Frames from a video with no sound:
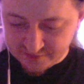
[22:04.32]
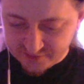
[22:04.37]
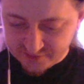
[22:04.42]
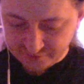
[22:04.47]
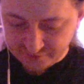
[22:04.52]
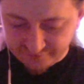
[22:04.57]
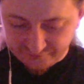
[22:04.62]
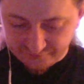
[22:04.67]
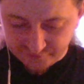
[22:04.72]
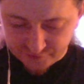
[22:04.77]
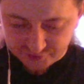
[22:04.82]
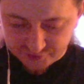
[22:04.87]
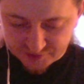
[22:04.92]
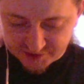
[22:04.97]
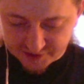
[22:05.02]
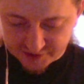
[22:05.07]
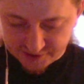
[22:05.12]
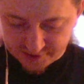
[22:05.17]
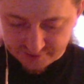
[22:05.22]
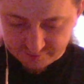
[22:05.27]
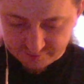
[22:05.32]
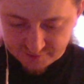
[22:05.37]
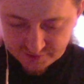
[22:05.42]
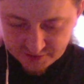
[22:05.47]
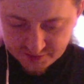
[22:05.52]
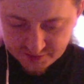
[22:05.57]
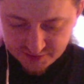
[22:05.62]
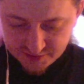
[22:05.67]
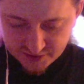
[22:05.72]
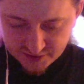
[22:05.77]
the first time,
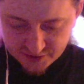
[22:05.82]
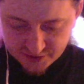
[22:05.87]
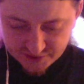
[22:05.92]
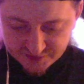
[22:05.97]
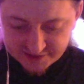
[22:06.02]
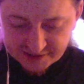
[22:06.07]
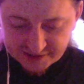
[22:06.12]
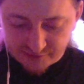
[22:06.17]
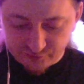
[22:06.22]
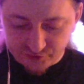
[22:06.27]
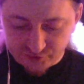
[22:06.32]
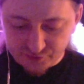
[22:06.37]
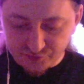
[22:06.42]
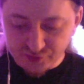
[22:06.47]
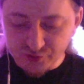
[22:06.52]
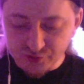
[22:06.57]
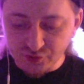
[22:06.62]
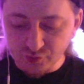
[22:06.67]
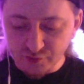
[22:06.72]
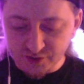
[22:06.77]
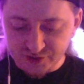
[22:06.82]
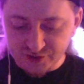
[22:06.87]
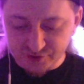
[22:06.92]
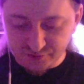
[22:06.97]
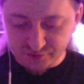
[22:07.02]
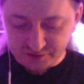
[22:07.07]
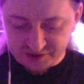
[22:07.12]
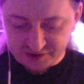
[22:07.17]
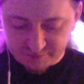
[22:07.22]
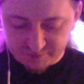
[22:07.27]
Sabriel knew what to
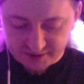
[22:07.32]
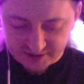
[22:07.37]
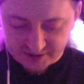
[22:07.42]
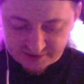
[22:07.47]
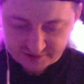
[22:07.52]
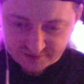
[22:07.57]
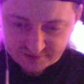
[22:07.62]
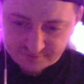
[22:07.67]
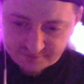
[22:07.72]
expect.